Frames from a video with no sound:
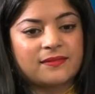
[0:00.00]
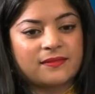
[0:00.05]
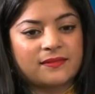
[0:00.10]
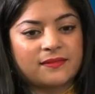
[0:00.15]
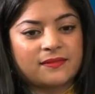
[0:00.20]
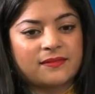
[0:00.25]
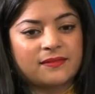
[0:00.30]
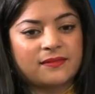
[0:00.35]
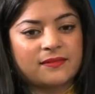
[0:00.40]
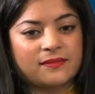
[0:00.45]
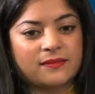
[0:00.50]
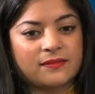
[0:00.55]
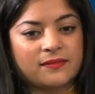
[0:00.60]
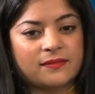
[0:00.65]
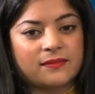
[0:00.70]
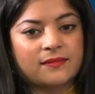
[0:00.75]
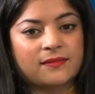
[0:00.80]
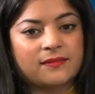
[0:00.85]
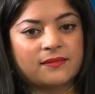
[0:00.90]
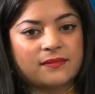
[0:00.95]

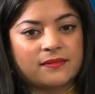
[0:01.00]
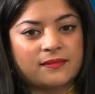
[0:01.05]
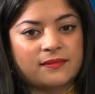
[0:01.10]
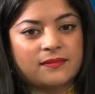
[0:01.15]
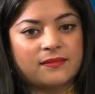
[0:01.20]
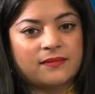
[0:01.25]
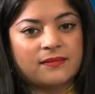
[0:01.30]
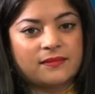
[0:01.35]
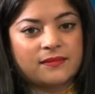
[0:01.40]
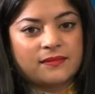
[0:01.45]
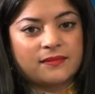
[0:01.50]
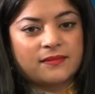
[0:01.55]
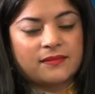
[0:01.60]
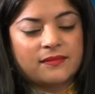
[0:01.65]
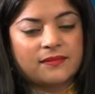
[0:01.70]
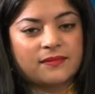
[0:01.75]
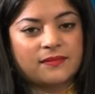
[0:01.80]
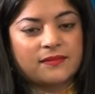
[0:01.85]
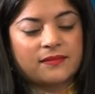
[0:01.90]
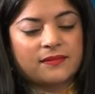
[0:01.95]

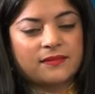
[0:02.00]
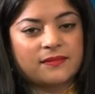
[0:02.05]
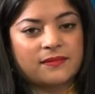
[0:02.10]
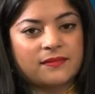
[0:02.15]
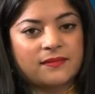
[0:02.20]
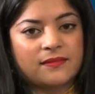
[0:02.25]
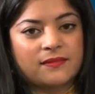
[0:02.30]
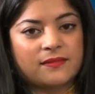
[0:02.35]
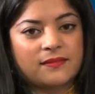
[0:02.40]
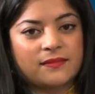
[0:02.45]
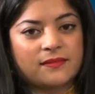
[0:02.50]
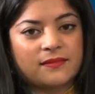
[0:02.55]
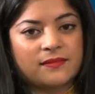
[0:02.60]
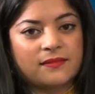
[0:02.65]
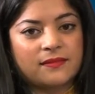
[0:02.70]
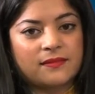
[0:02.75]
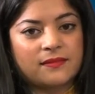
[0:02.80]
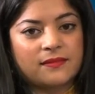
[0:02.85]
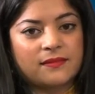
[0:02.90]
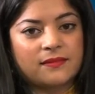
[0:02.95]

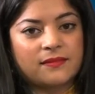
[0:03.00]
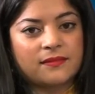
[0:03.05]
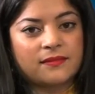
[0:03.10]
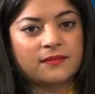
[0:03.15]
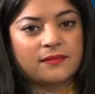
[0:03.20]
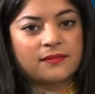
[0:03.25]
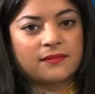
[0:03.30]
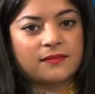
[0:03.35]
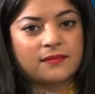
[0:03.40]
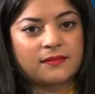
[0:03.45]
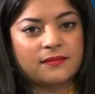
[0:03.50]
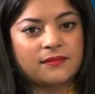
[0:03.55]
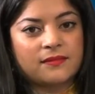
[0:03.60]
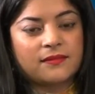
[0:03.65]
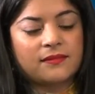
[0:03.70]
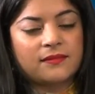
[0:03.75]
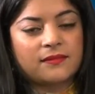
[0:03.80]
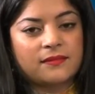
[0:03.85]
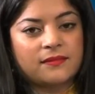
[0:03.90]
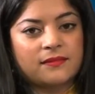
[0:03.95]

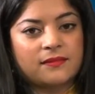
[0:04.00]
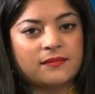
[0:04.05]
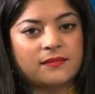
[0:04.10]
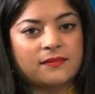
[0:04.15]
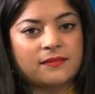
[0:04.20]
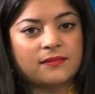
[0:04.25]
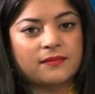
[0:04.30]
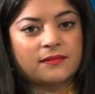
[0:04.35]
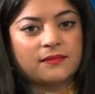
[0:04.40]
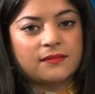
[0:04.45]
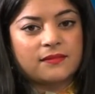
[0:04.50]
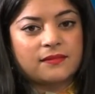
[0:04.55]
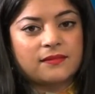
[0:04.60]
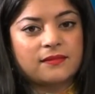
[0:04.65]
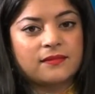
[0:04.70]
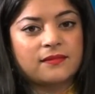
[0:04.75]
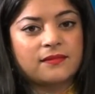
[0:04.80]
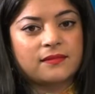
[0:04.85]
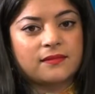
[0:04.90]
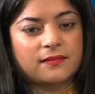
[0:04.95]

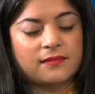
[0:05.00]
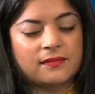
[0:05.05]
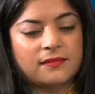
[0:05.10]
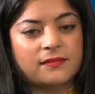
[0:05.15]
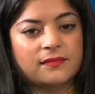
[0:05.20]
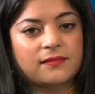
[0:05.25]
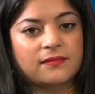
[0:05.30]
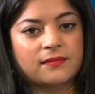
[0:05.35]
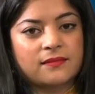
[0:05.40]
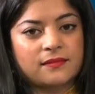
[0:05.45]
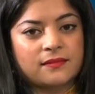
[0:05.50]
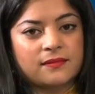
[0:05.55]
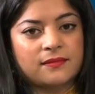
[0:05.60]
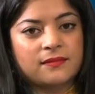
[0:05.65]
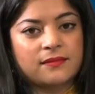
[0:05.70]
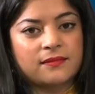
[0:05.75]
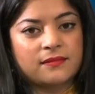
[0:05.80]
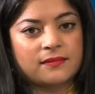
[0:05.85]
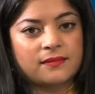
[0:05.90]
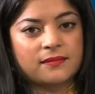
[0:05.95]

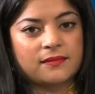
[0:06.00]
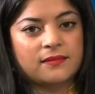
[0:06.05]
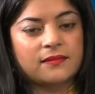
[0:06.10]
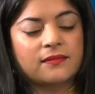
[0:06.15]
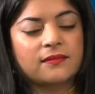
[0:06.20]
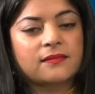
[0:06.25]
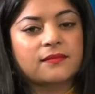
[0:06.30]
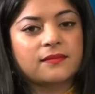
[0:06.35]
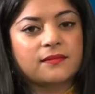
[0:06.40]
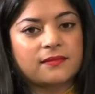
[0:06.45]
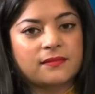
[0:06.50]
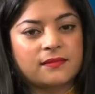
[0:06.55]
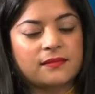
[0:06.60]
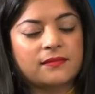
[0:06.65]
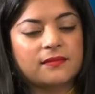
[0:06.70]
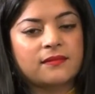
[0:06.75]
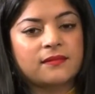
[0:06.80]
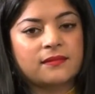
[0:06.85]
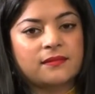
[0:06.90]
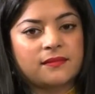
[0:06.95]

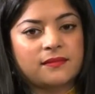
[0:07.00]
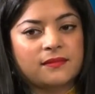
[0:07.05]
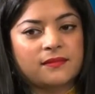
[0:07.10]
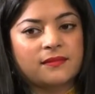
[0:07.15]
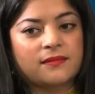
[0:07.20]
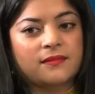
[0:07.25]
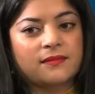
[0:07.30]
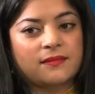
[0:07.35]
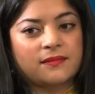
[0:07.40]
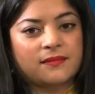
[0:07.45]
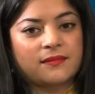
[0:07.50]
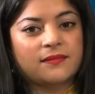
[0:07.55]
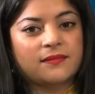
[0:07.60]
The person shown says nothing.